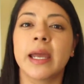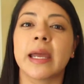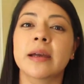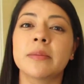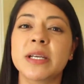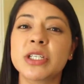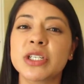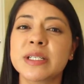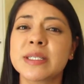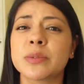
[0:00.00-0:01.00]
And
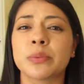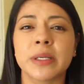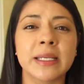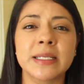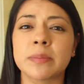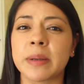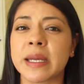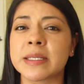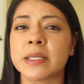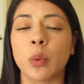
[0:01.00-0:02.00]
commissions really
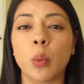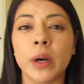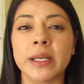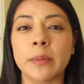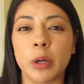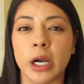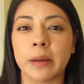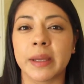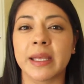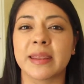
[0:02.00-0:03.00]
depends on what
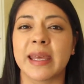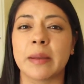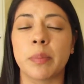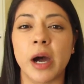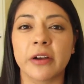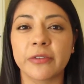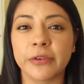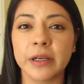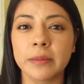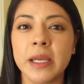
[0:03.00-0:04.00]
department they bought
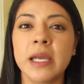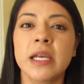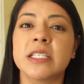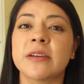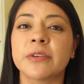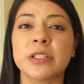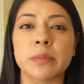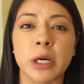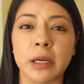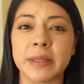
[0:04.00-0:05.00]
from. Different
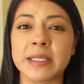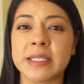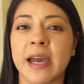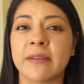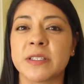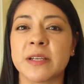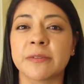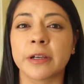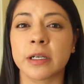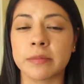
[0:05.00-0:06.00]
departments have
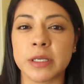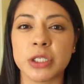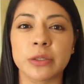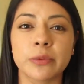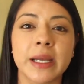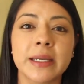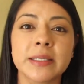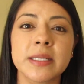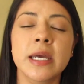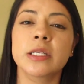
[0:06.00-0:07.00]
different commission
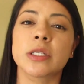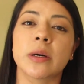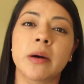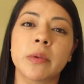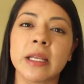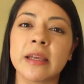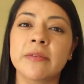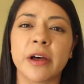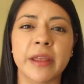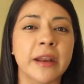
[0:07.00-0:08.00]
rates, so I will leave
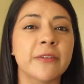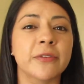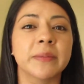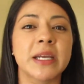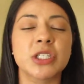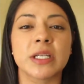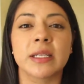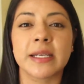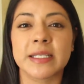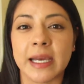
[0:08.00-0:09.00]
all that information
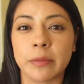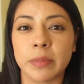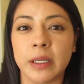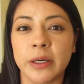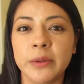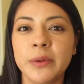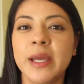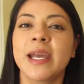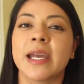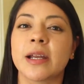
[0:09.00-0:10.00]
linked down below.
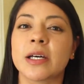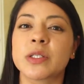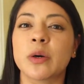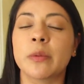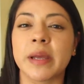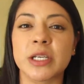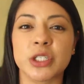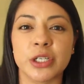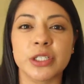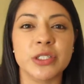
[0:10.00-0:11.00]
And also make
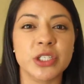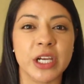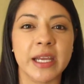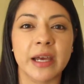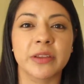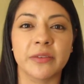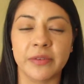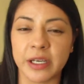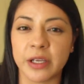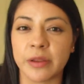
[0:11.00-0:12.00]
sure to check out the
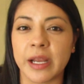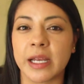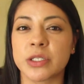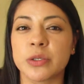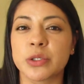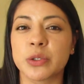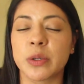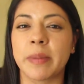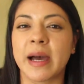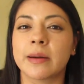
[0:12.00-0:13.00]
video that I told you
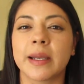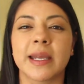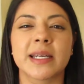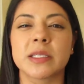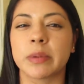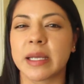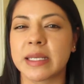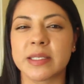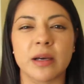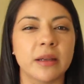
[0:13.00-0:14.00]
about. It
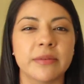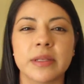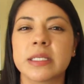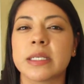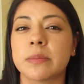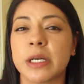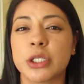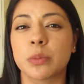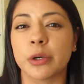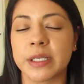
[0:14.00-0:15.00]
explains all of this in
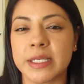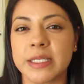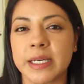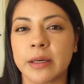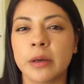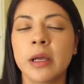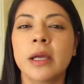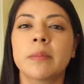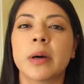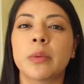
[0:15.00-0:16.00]
much more detail.
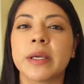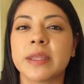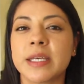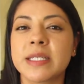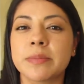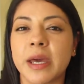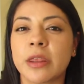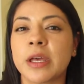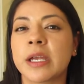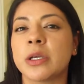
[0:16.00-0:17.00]
But with this
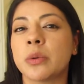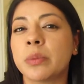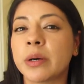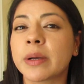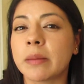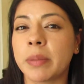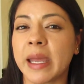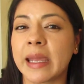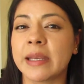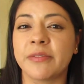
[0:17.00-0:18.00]
method, you will get
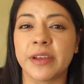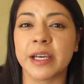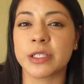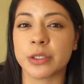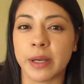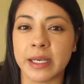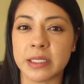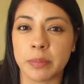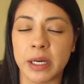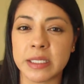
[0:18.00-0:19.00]
paid via direct
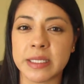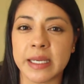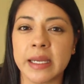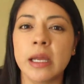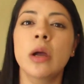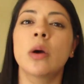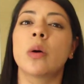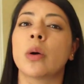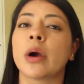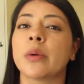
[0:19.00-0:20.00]
deposit
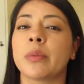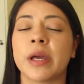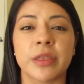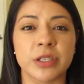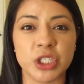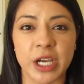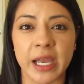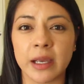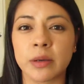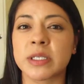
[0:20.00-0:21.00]
or with
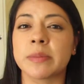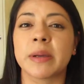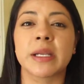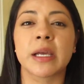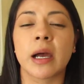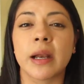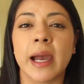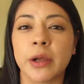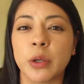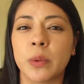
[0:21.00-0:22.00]
check, depending on
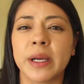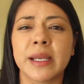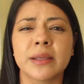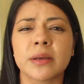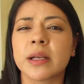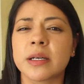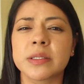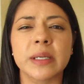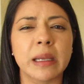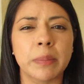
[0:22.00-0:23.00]
how you want it. You can
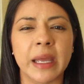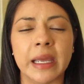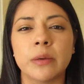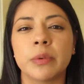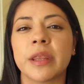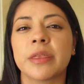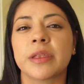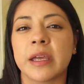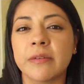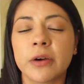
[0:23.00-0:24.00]
also get paid with
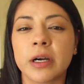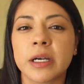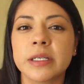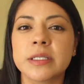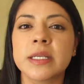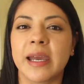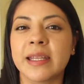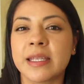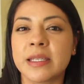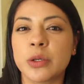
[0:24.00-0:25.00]
gift cards,
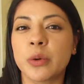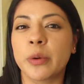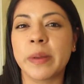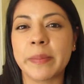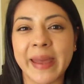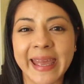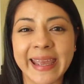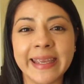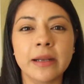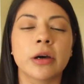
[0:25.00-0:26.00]
and you will be
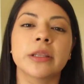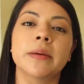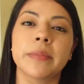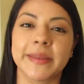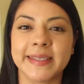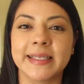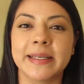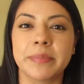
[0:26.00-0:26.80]
paid on the monthly